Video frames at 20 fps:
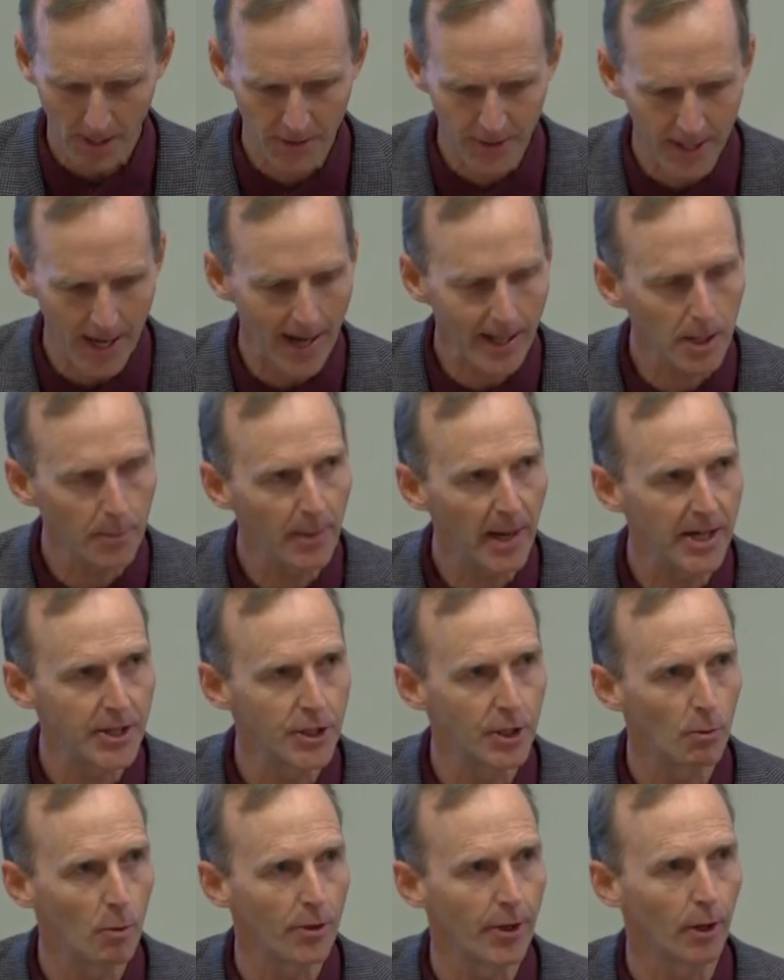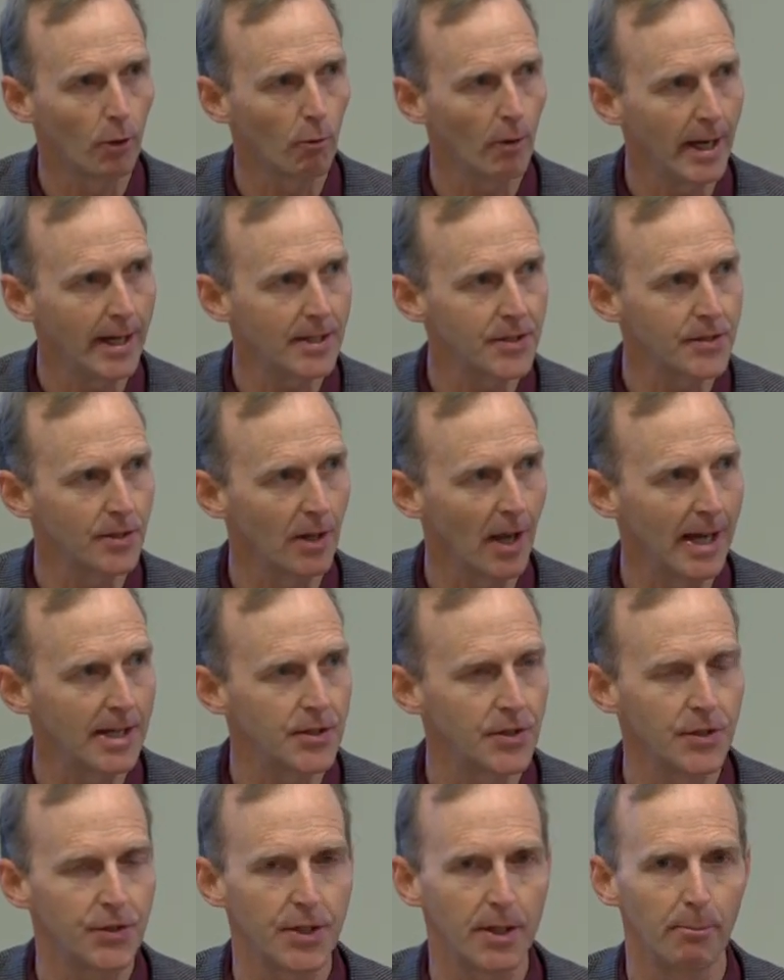The occupation with the greatest
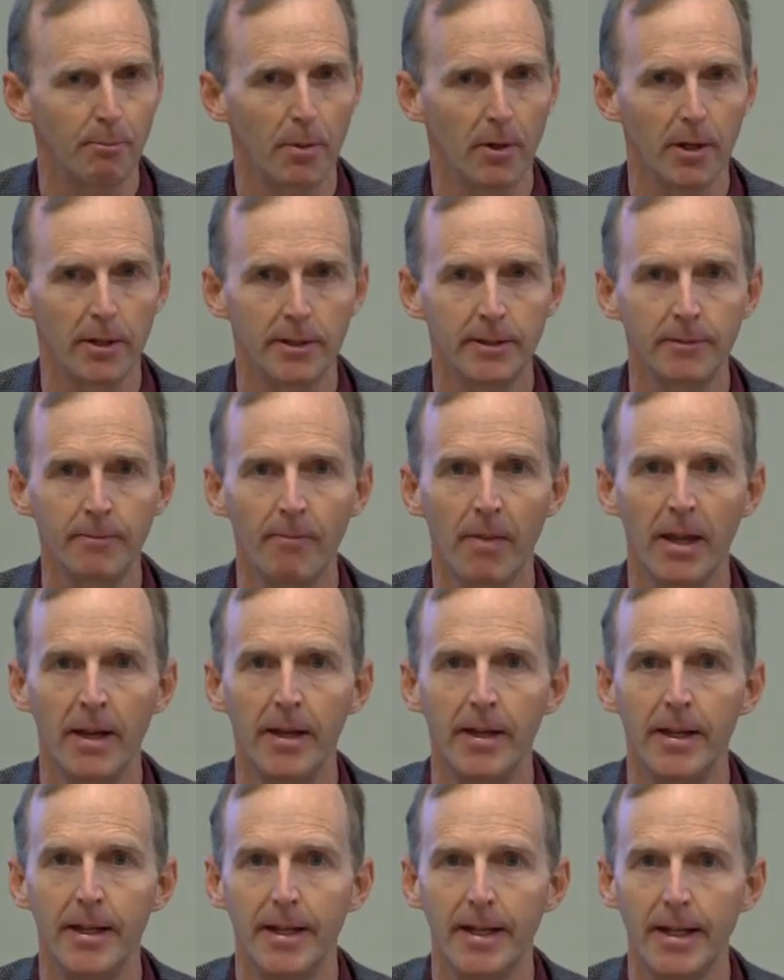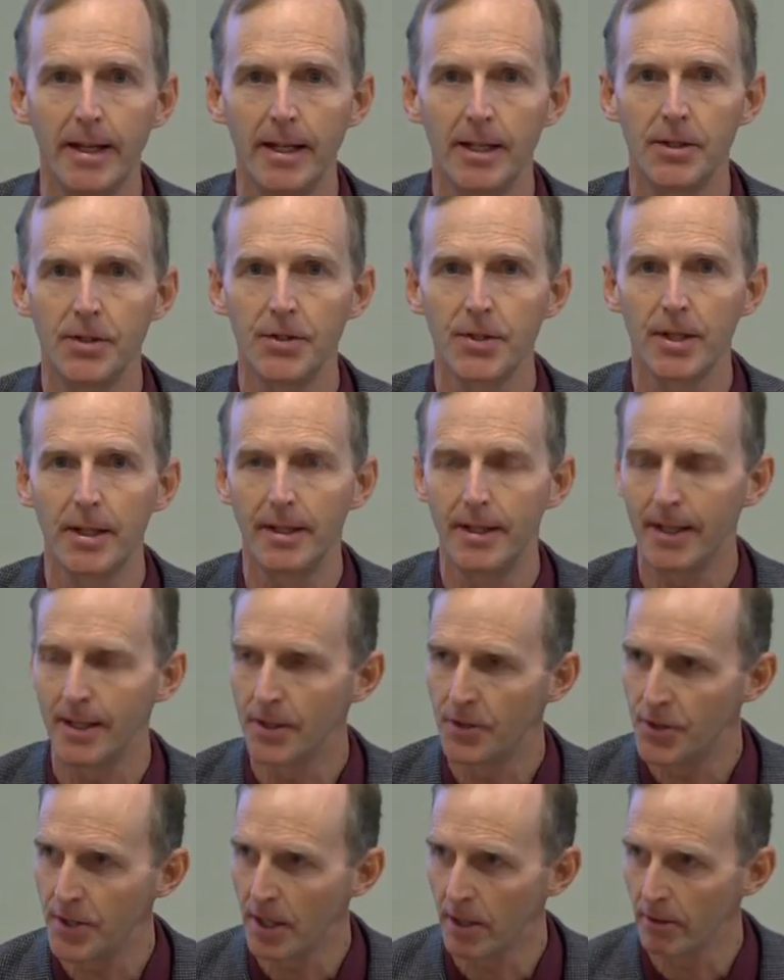licensing burden is
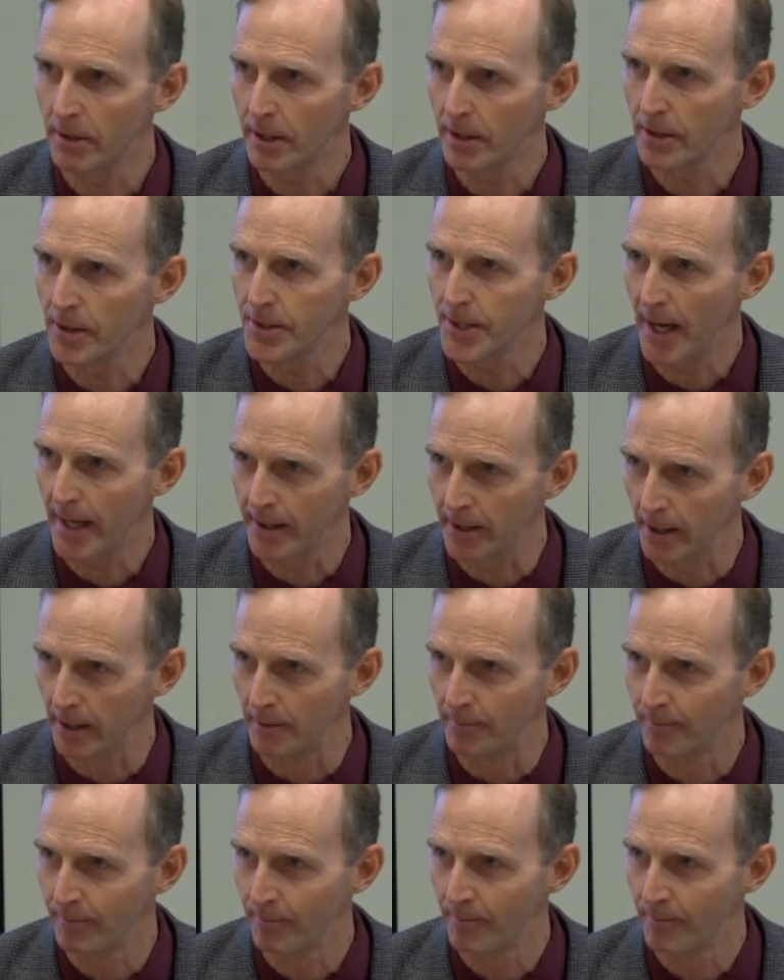interior designer,